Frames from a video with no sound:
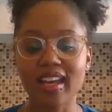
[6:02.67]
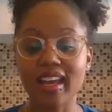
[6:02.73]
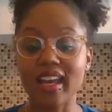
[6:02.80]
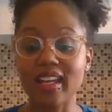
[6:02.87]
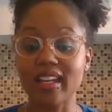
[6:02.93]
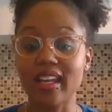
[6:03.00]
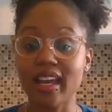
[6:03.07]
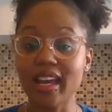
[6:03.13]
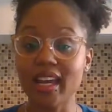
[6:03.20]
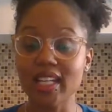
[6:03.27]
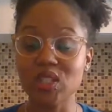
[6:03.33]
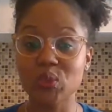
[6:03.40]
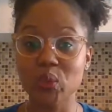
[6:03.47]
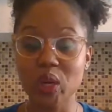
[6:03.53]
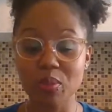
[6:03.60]
At
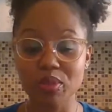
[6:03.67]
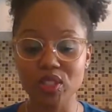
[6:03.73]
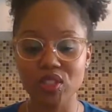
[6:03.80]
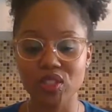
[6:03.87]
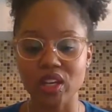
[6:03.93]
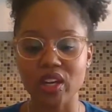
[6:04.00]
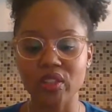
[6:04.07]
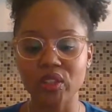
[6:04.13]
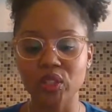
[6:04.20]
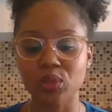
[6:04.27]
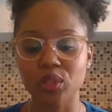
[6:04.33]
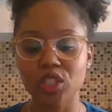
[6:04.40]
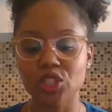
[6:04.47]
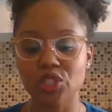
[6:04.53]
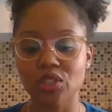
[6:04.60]
last, Wilbur saw the
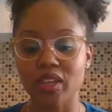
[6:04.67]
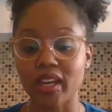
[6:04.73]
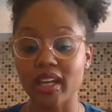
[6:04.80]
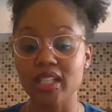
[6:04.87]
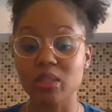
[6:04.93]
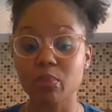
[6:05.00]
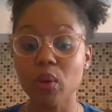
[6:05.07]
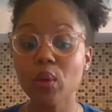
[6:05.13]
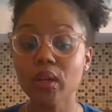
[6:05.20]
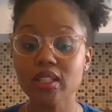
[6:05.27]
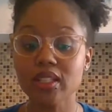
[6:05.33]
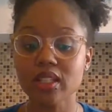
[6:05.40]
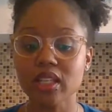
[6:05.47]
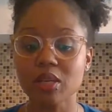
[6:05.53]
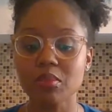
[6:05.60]
creature that had spoken
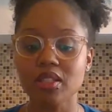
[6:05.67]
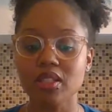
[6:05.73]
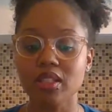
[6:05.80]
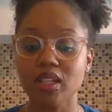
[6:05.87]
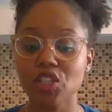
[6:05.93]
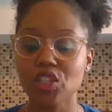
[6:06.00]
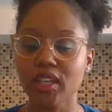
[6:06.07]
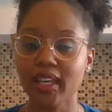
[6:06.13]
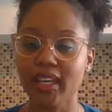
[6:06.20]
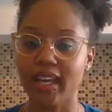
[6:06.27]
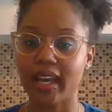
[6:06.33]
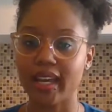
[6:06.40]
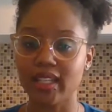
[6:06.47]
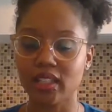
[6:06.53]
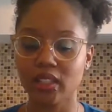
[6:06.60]
to him in such a
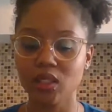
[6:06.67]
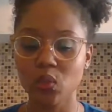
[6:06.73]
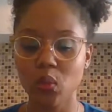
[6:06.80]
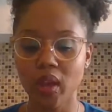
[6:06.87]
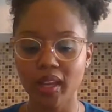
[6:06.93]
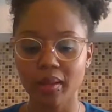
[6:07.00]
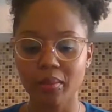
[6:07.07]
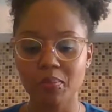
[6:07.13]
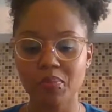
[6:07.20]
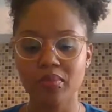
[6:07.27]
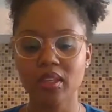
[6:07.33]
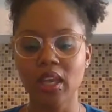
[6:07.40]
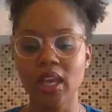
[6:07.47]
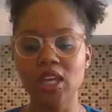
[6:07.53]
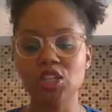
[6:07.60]
kindly way.
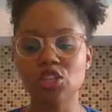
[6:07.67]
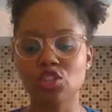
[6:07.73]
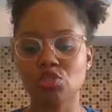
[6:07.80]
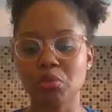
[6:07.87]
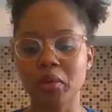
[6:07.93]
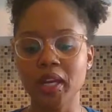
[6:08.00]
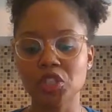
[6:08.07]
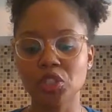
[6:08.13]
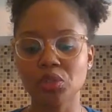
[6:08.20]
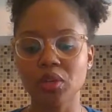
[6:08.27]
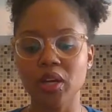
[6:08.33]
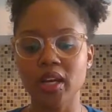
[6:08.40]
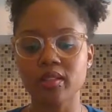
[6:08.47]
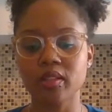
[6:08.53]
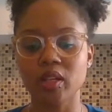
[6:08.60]
Stretched
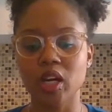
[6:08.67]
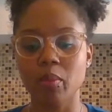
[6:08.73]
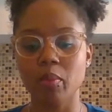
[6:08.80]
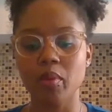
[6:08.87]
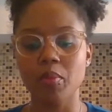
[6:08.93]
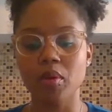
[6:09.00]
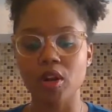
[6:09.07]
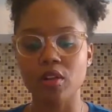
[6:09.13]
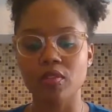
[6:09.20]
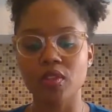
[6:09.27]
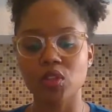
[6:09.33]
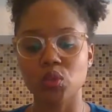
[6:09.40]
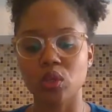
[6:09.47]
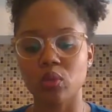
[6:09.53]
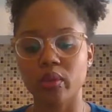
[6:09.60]
across the upper part of the
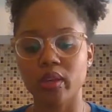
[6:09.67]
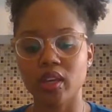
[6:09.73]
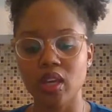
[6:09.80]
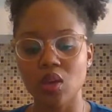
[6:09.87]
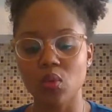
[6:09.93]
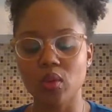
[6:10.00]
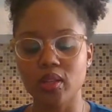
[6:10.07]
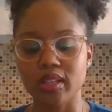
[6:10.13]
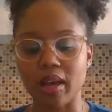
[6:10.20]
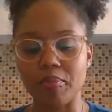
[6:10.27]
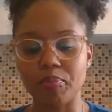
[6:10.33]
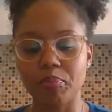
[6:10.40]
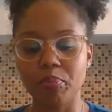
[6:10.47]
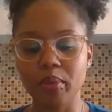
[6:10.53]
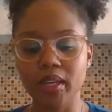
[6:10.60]
doorway was a
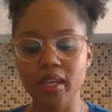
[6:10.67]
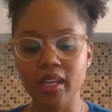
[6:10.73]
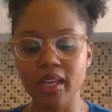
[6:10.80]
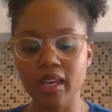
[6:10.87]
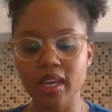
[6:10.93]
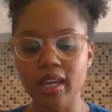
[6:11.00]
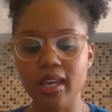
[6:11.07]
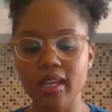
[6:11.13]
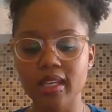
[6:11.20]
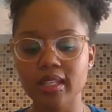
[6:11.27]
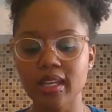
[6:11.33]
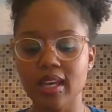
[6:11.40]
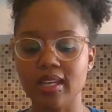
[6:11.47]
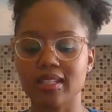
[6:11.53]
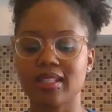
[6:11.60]

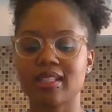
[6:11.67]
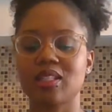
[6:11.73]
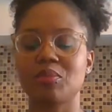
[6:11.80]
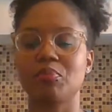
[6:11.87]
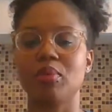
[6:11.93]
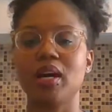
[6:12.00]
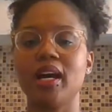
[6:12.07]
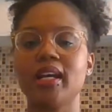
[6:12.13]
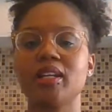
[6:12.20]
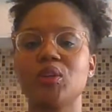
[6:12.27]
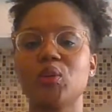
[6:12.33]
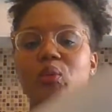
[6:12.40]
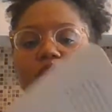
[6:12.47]
big spider